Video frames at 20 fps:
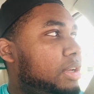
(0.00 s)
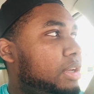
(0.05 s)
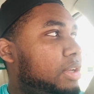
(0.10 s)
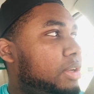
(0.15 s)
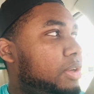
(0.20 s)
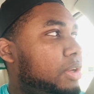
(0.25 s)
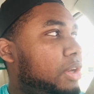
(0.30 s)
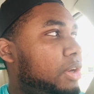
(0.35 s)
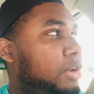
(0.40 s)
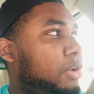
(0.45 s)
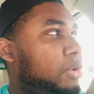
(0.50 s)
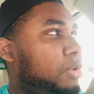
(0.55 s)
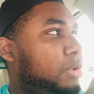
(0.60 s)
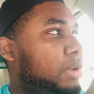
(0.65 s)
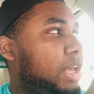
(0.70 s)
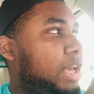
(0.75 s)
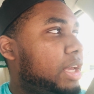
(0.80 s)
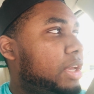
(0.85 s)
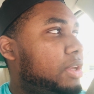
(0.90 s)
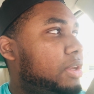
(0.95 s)
hear,
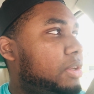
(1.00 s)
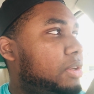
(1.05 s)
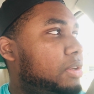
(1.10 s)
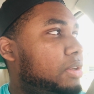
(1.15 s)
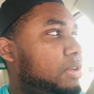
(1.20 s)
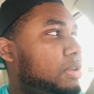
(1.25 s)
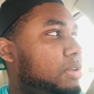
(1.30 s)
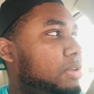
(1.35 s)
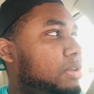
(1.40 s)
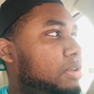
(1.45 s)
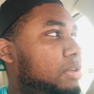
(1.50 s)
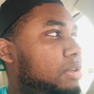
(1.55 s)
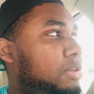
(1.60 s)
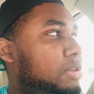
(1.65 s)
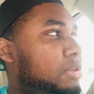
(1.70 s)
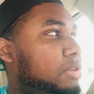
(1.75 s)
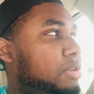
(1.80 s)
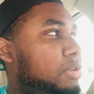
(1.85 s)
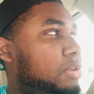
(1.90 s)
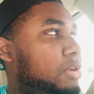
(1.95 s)
like,
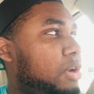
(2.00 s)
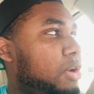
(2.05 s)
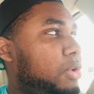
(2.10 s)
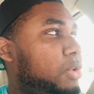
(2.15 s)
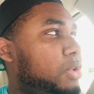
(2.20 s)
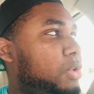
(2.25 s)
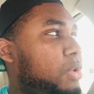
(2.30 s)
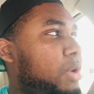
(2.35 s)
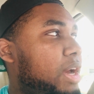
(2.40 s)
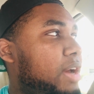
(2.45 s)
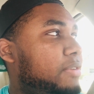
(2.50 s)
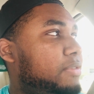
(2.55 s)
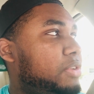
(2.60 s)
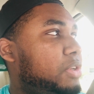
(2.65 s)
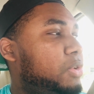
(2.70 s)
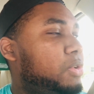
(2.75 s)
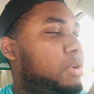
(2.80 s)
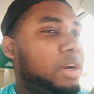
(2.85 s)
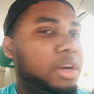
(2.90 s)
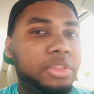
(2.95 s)
you know,
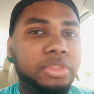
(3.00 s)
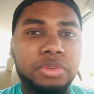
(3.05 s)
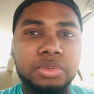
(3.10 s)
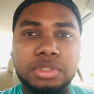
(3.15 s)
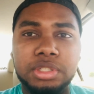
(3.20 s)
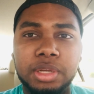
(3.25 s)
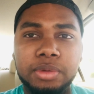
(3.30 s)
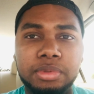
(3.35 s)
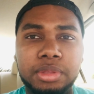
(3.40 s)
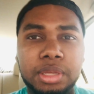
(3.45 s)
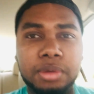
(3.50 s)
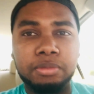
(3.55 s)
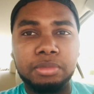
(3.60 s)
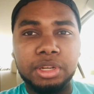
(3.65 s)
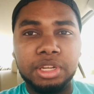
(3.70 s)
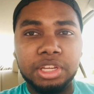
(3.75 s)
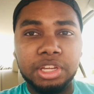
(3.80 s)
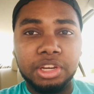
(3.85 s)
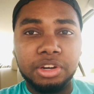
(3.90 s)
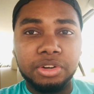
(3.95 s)
you've gone through something,
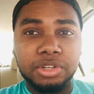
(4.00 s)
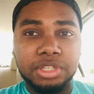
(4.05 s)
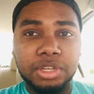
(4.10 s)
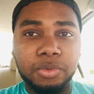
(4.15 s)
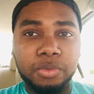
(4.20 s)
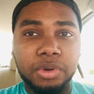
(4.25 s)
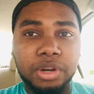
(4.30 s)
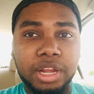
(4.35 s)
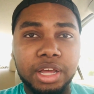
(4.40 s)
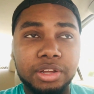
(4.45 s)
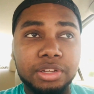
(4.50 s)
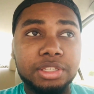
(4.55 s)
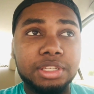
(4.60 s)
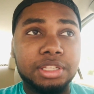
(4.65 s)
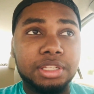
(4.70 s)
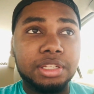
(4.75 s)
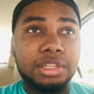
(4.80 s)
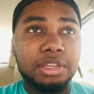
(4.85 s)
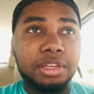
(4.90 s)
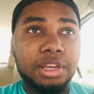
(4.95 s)
but to hear someone
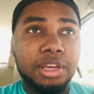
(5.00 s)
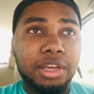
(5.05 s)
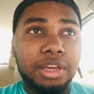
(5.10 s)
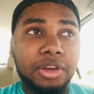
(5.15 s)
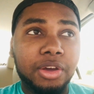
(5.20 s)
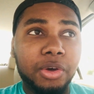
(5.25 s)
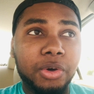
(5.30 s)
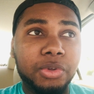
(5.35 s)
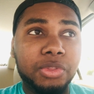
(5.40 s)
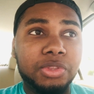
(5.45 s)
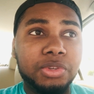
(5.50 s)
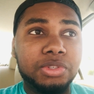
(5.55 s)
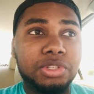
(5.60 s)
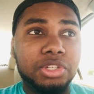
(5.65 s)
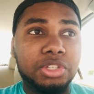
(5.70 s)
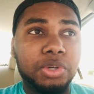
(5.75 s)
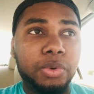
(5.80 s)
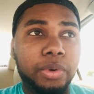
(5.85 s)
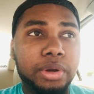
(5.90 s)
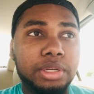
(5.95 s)
else go through
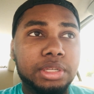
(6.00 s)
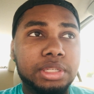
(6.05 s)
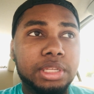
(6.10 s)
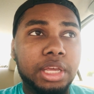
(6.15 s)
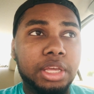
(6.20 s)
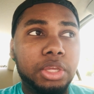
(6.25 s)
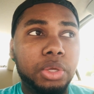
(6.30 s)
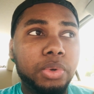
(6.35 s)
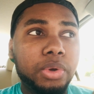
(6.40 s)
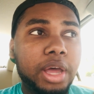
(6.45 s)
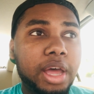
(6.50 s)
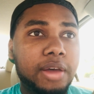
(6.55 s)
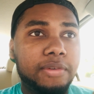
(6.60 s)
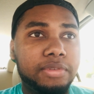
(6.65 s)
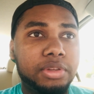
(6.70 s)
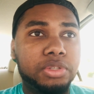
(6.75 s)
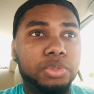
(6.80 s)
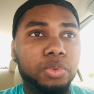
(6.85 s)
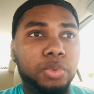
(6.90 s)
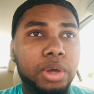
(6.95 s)
situations that you have
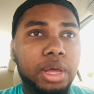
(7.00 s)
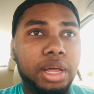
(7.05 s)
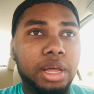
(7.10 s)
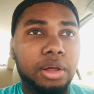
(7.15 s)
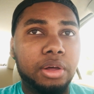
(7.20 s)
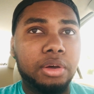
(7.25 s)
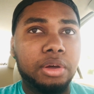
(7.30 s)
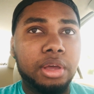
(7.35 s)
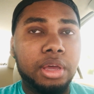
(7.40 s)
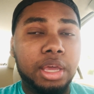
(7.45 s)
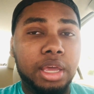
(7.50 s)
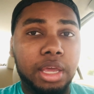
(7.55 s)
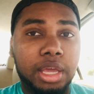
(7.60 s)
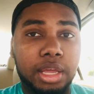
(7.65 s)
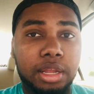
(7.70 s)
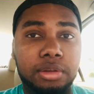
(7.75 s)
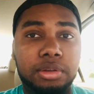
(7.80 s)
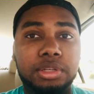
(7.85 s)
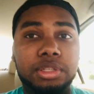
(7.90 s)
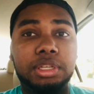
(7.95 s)
as well,
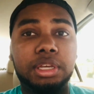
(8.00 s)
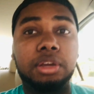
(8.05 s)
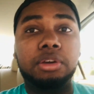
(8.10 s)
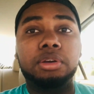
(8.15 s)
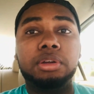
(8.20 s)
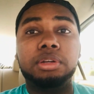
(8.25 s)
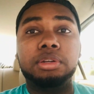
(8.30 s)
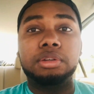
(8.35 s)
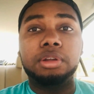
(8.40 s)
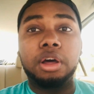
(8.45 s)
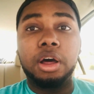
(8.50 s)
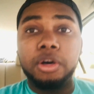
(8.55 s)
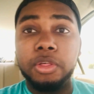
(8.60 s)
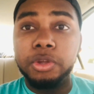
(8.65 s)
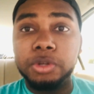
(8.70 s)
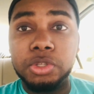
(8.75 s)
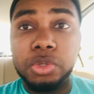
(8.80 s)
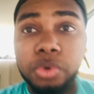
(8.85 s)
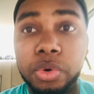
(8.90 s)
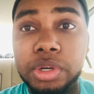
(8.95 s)
and just hearing
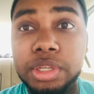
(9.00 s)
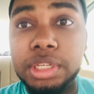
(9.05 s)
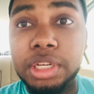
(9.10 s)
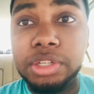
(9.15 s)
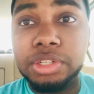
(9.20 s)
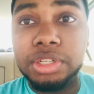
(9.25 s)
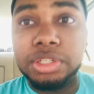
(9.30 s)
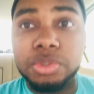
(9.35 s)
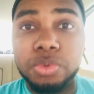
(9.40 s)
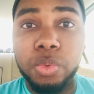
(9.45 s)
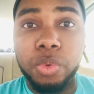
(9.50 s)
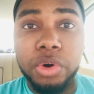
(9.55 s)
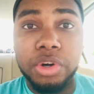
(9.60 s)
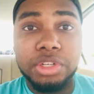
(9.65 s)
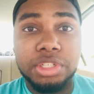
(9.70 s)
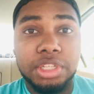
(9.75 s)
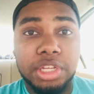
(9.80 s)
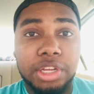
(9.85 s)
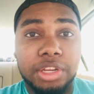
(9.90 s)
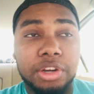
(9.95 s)
other stories are just
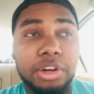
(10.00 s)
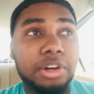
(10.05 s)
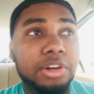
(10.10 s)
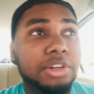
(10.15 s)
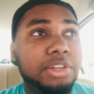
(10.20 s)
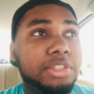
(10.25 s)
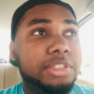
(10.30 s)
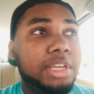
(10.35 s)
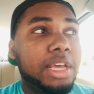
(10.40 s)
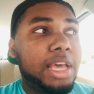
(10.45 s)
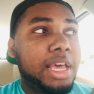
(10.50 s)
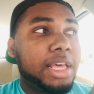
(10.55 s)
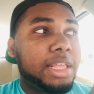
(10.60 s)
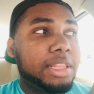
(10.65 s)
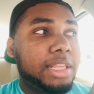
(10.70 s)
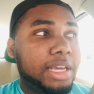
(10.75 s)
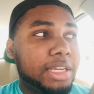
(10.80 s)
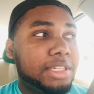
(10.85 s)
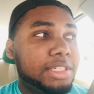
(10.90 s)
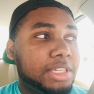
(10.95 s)
worse than yours,
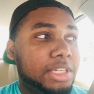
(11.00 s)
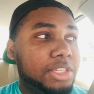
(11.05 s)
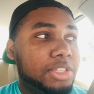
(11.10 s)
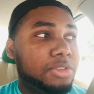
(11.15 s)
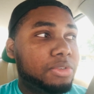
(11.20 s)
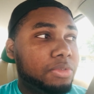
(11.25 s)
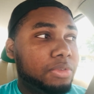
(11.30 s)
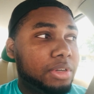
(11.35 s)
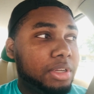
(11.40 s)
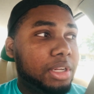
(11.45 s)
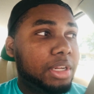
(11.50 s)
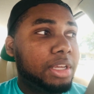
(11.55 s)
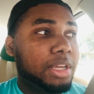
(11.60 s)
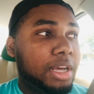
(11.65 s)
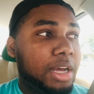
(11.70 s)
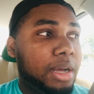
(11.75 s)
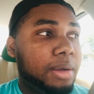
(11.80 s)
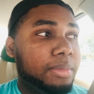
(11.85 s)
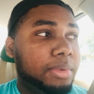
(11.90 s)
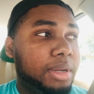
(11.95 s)
that's just really
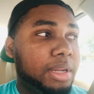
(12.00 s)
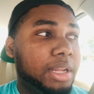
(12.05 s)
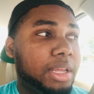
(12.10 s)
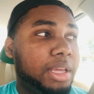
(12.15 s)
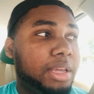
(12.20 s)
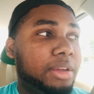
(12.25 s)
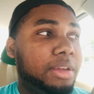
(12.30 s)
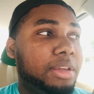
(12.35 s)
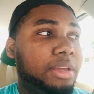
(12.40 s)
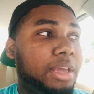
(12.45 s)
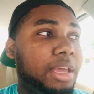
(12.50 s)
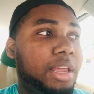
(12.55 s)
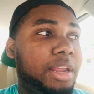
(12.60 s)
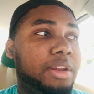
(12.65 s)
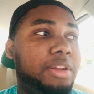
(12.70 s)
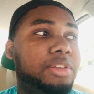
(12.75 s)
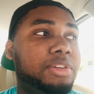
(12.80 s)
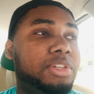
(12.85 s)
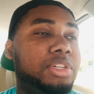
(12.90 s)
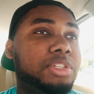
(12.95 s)
humbling.
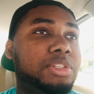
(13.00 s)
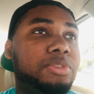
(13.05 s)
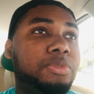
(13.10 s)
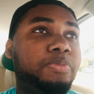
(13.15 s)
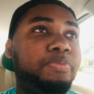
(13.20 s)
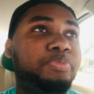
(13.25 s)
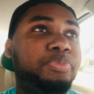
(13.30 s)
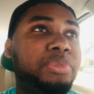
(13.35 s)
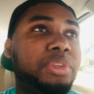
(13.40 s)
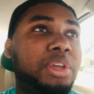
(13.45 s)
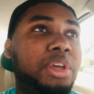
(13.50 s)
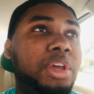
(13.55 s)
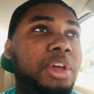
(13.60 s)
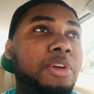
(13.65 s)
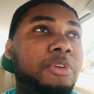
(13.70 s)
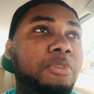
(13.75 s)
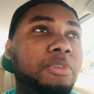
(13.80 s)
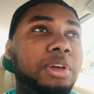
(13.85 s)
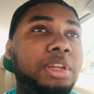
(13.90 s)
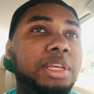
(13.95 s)
And it just
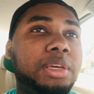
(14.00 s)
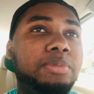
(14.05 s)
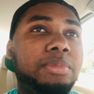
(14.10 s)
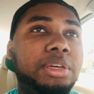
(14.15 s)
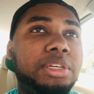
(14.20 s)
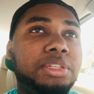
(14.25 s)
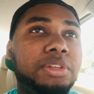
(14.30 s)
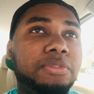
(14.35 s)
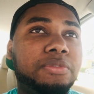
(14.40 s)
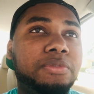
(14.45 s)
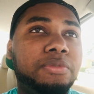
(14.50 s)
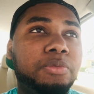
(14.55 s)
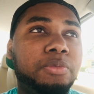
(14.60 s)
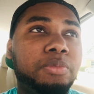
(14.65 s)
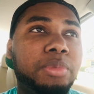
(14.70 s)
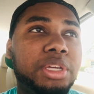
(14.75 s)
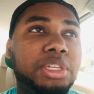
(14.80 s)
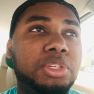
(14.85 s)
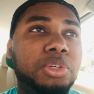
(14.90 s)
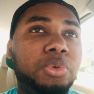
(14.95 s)
really makes
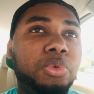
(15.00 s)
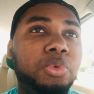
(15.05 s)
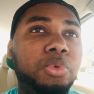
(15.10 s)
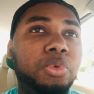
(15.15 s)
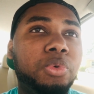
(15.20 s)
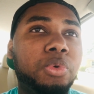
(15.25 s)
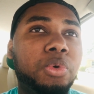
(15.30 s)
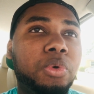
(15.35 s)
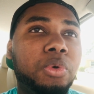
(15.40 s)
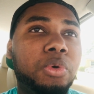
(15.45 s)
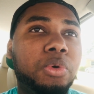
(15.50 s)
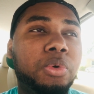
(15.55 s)
you